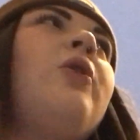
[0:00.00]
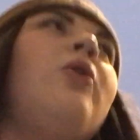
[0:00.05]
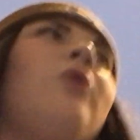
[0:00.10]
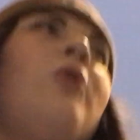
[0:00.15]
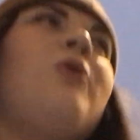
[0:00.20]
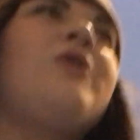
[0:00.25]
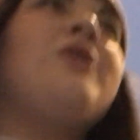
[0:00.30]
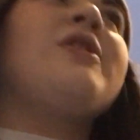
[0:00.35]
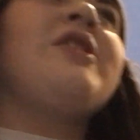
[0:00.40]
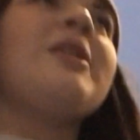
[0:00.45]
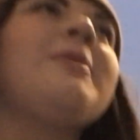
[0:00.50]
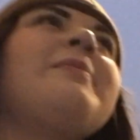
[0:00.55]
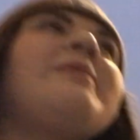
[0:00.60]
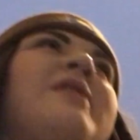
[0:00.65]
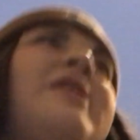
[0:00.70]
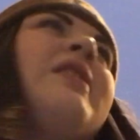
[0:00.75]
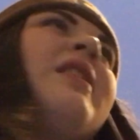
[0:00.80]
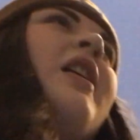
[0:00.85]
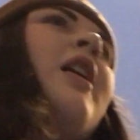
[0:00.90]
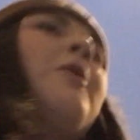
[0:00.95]
old ships,
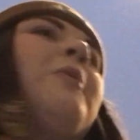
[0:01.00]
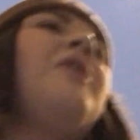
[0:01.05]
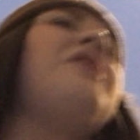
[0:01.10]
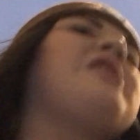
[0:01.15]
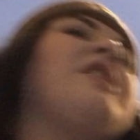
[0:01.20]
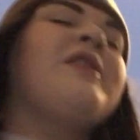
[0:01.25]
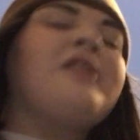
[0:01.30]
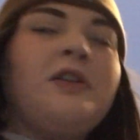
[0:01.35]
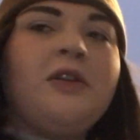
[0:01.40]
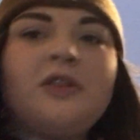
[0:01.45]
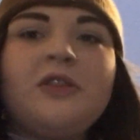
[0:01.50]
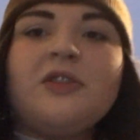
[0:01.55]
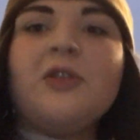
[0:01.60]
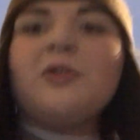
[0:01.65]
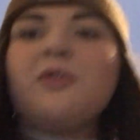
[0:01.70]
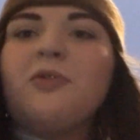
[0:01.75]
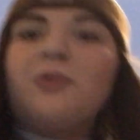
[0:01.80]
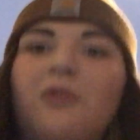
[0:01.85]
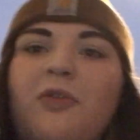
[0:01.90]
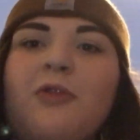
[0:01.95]
which I think are so
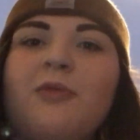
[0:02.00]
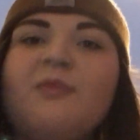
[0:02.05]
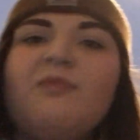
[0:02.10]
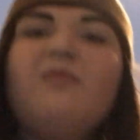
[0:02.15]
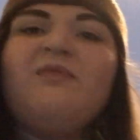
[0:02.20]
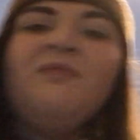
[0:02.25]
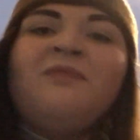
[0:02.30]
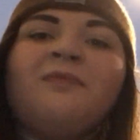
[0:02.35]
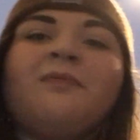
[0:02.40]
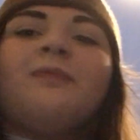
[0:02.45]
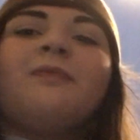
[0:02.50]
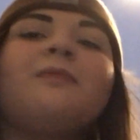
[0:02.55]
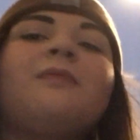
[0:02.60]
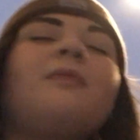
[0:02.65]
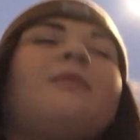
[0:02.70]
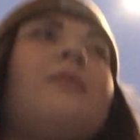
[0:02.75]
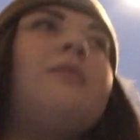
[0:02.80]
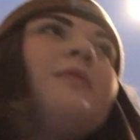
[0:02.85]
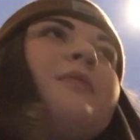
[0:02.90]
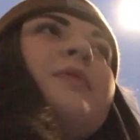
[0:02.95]
cool.
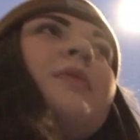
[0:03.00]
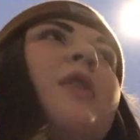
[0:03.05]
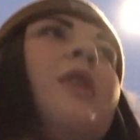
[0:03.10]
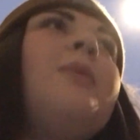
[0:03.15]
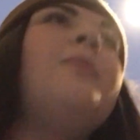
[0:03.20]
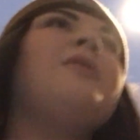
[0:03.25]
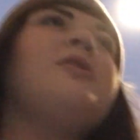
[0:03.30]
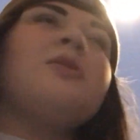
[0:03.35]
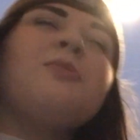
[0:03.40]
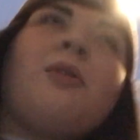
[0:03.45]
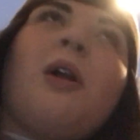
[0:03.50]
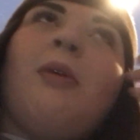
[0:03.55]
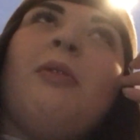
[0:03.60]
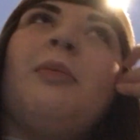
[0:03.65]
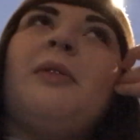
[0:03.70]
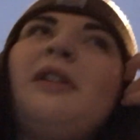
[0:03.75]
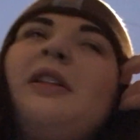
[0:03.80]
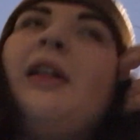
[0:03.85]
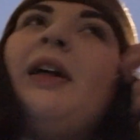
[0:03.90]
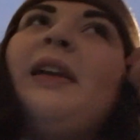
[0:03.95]
But they're
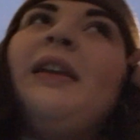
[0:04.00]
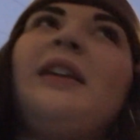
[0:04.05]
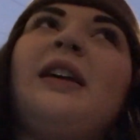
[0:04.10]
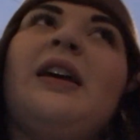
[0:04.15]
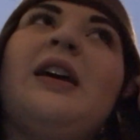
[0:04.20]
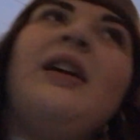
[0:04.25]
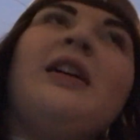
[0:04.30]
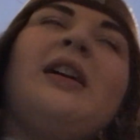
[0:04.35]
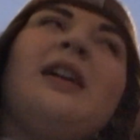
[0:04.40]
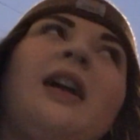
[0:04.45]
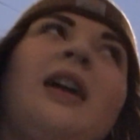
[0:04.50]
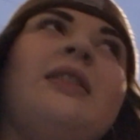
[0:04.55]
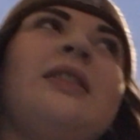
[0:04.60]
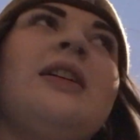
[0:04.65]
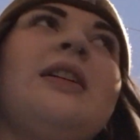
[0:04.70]
probably like hella